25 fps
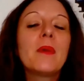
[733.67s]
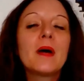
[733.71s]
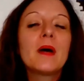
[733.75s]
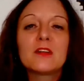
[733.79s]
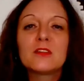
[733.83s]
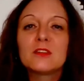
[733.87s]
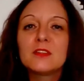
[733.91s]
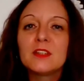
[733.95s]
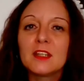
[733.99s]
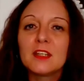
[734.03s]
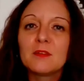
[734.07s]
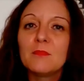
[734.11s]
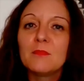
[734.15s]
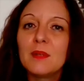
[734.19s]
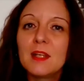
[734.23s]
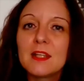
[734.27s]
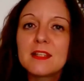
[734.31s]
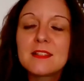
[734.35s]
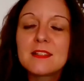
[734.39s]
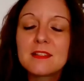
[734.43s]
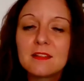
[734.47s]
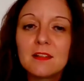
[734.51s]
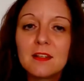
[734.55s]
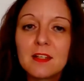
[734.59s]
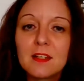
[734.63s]
paradigm,
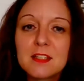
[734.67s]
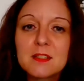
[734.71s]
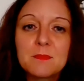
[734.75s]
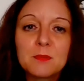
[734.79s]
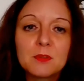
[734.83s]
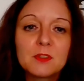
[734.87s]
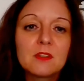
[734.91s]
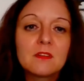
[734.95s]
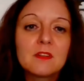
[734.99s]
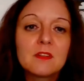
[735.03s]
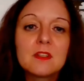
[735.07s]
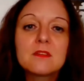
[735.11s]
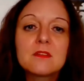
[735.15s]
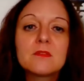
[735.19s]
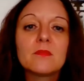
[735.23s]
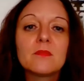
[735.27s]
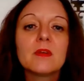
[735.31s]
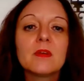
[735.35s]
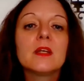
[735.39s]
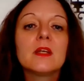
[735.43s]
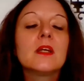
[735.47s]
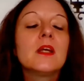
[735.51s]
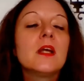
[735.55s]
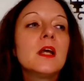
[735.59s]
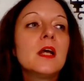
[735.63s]
let's put it this
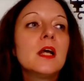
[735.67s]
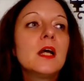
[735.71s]
way.